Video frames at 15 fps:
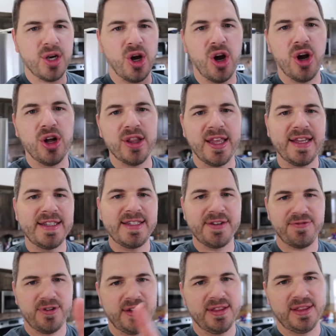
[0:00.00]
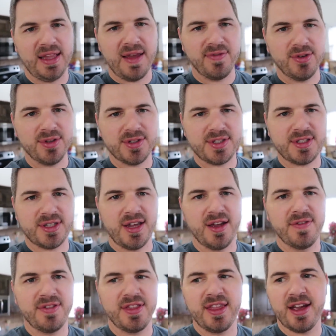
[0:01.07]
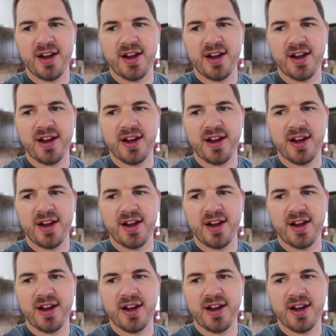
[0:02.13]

but all at different levels of